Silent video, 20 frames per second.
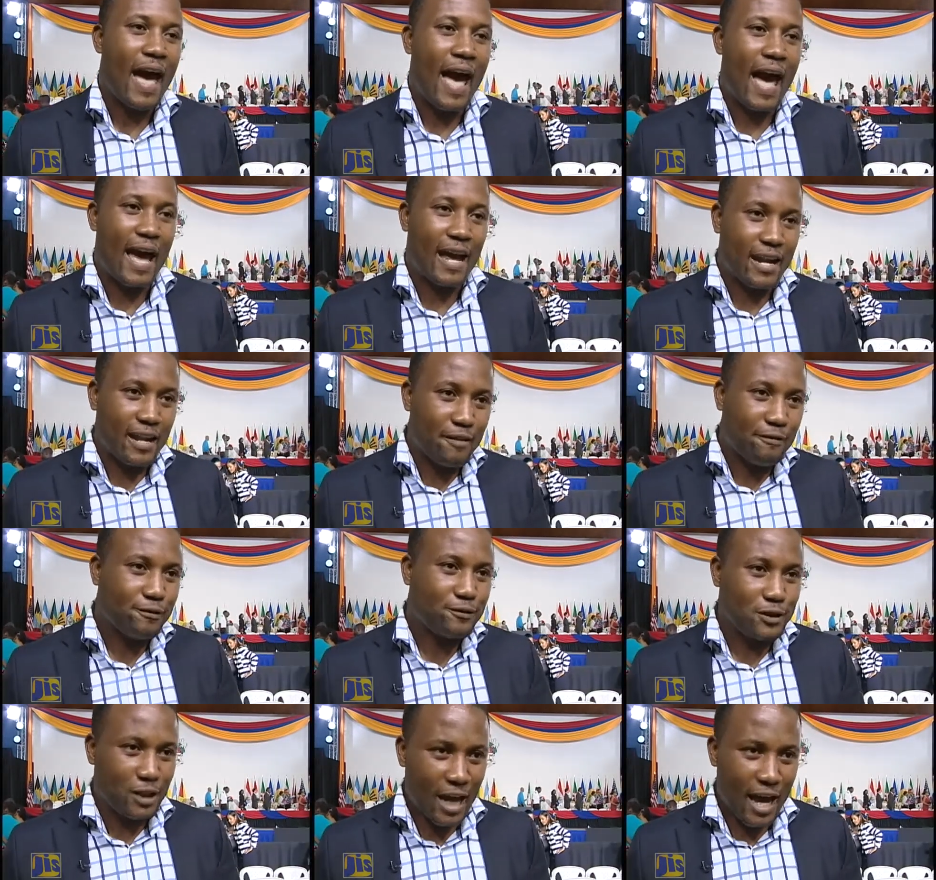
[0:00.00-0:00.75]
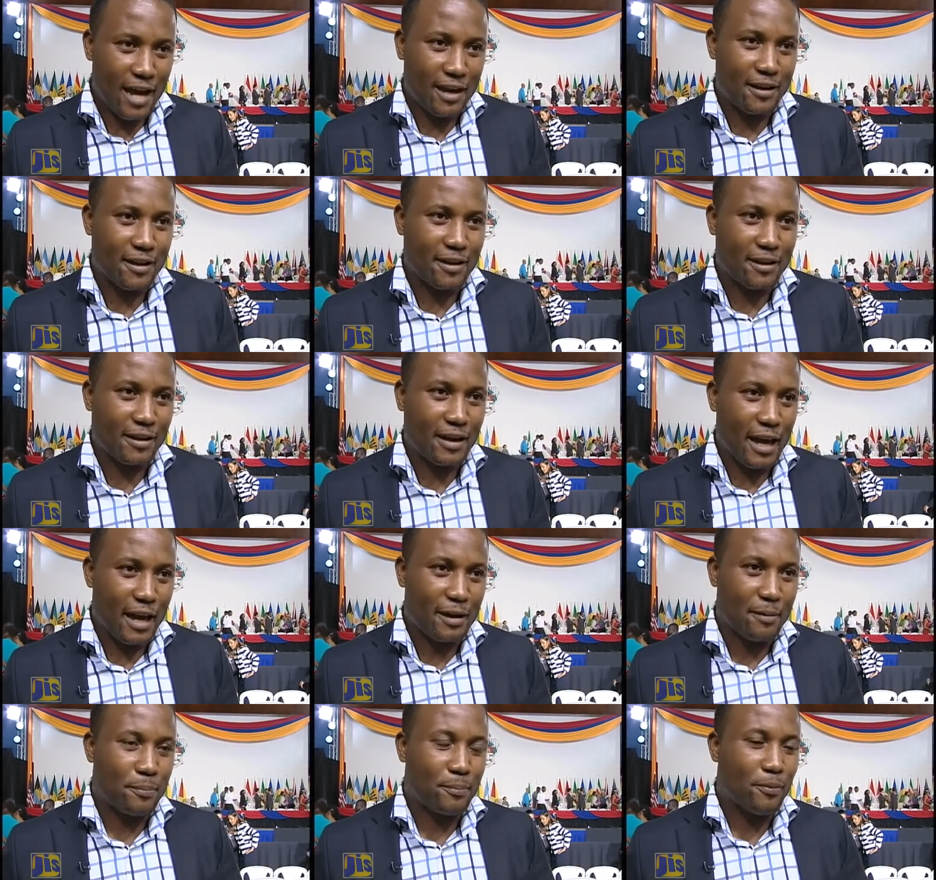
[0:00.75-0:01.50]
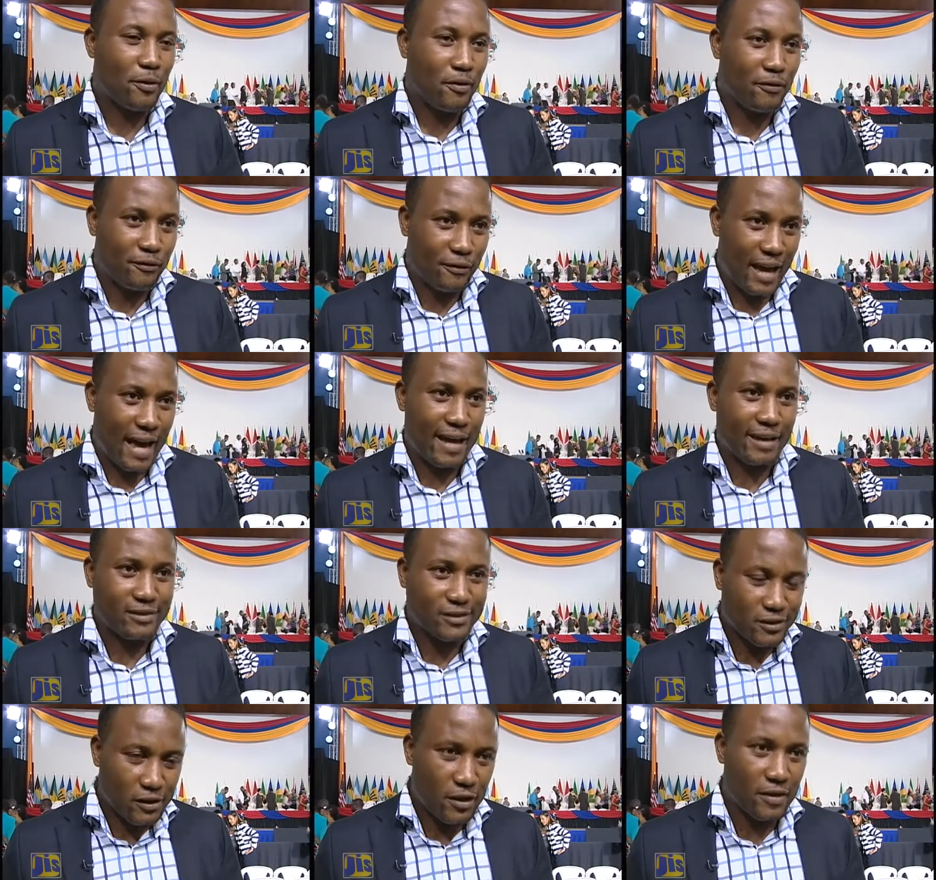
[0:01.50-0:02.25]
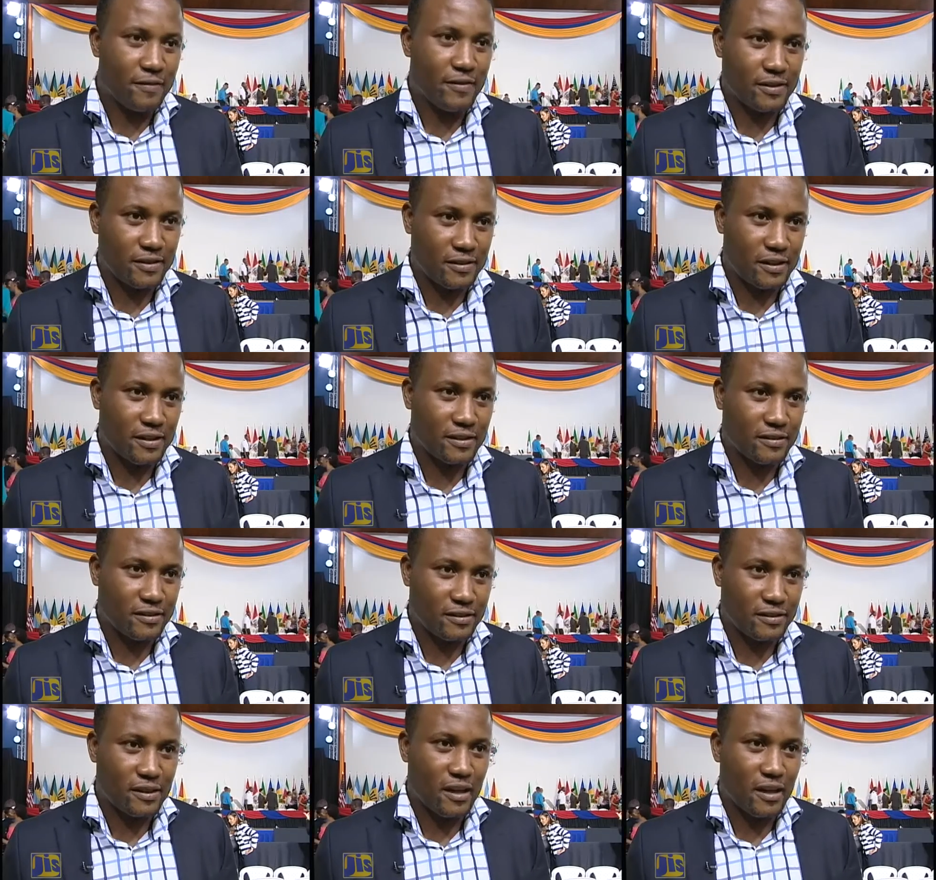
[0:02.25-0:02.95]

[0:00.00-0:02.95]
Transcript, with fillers: And if China can provide services